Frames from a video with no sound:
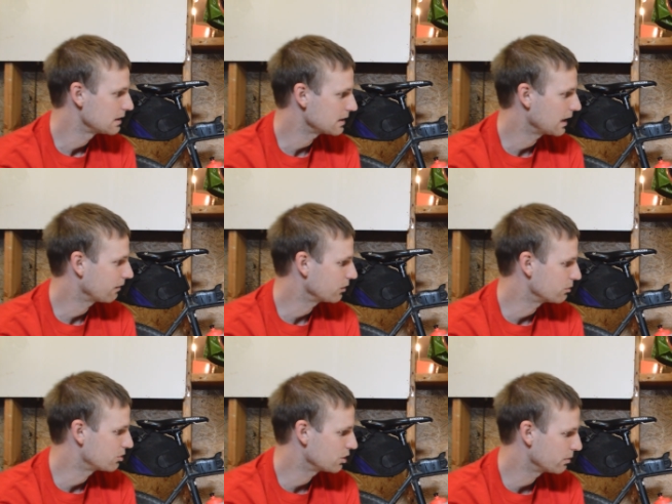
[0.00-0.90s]
Didn't have to
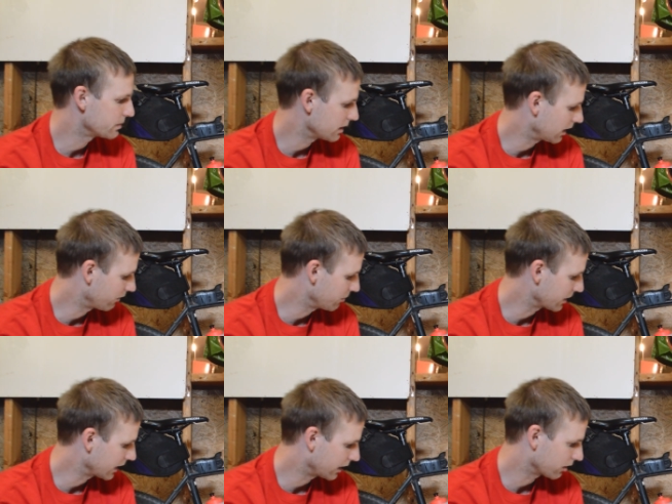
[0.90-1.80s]
use tubes, didn't have any
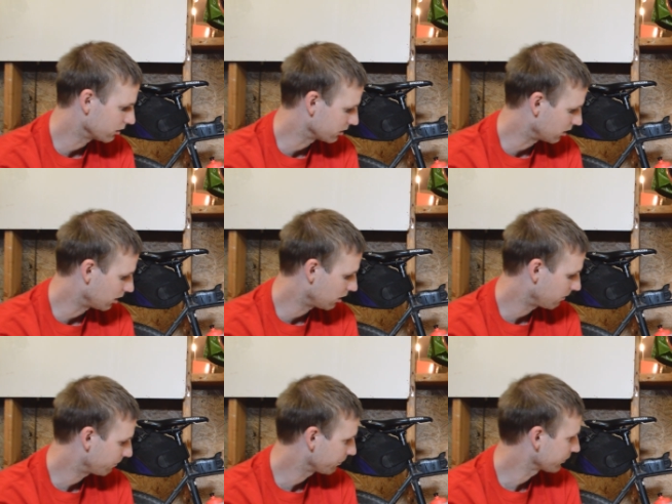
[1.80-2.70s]
mechanicals at
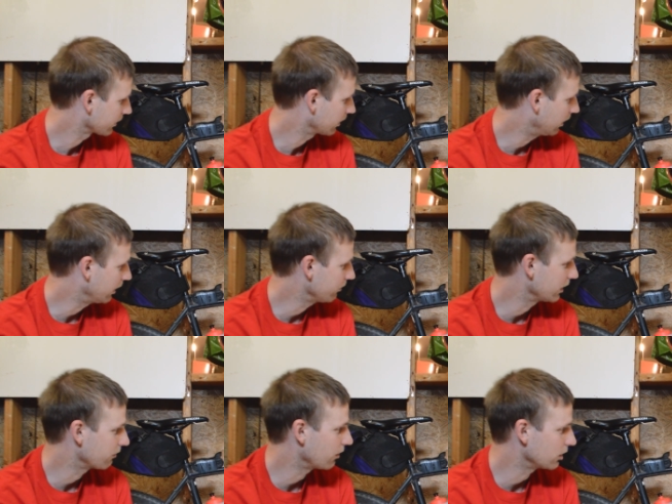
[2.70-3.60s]
all.
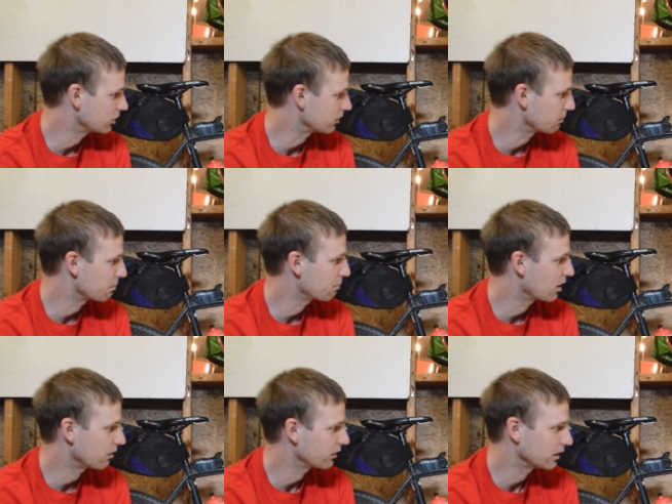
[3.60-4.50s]
everything functioned
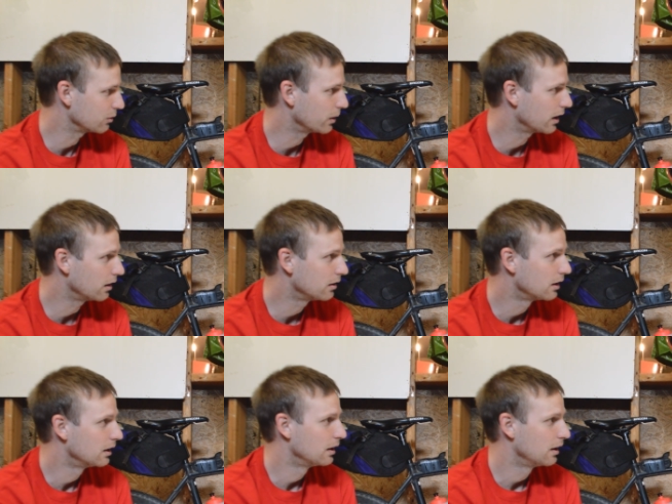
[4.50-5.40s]
perfectly well,
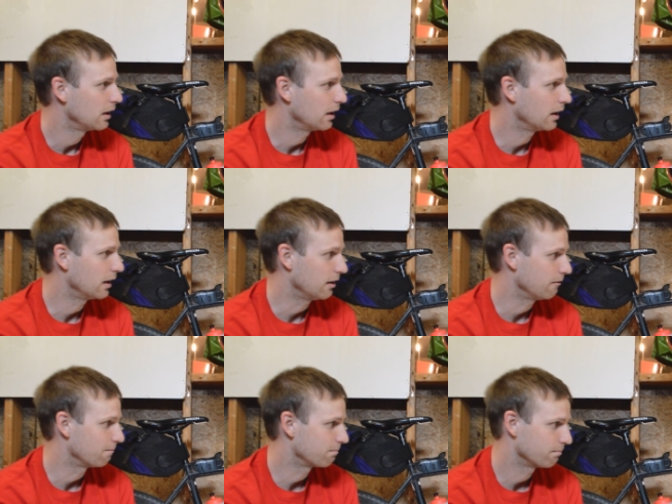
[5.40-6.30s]

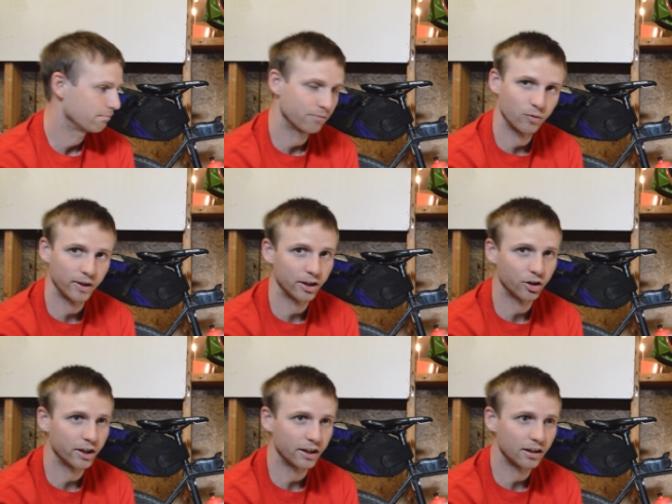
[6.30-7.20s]
and we had a
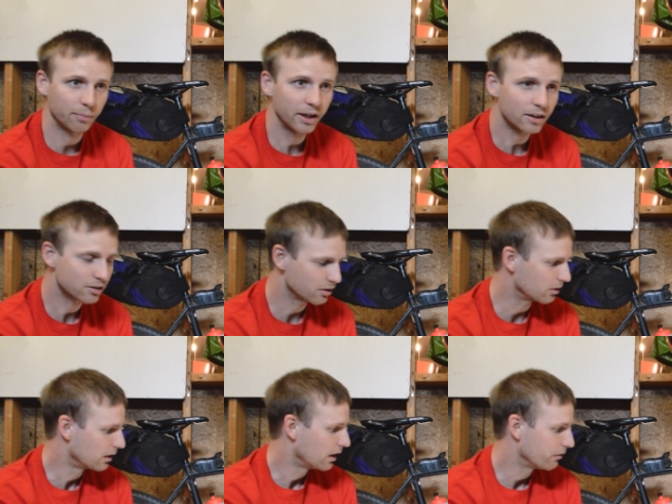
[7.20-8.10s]
great day on the bike. So
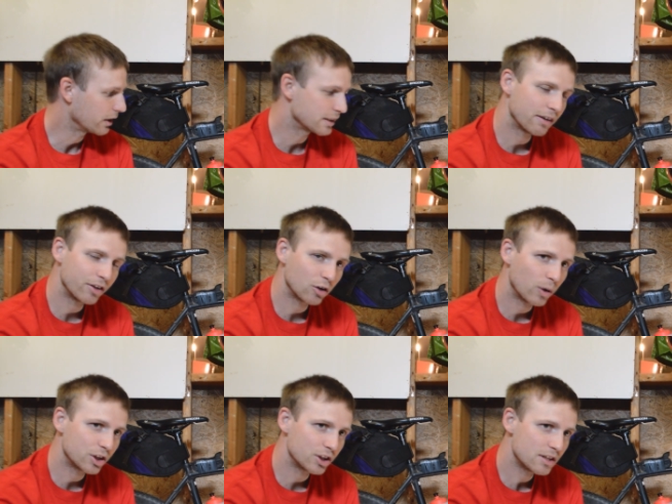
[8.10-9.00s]
if you guys have any
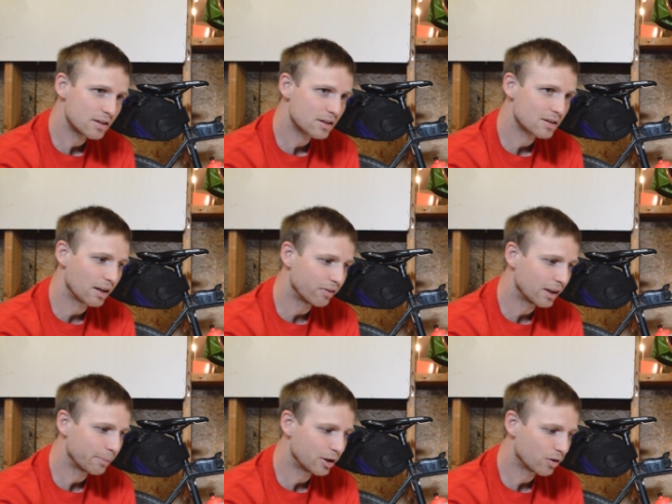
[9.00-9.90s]
questions, definitely
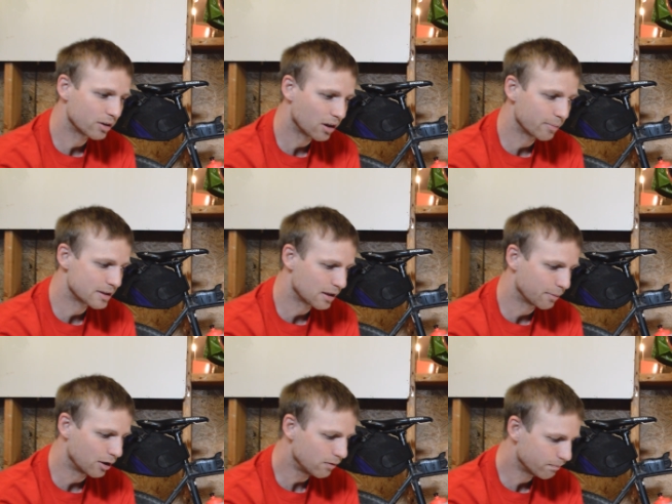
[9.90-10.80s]
let me know in the comments down
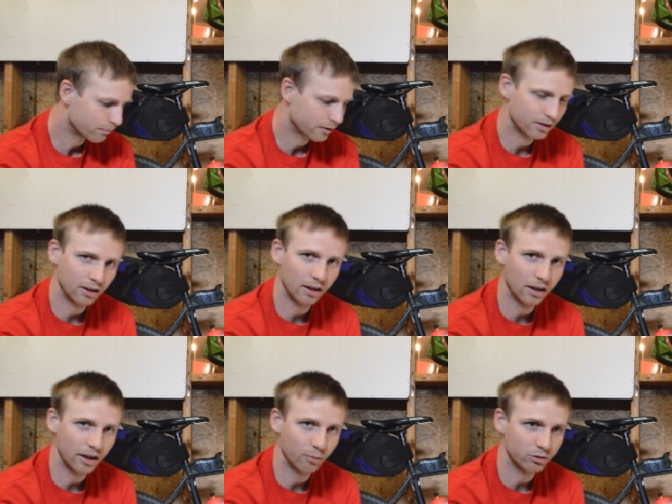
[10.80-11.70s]
below,
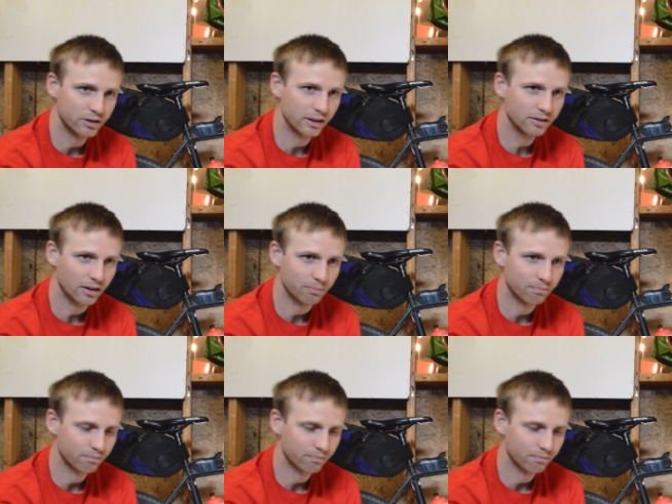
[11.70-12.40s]
and we'll see you next time.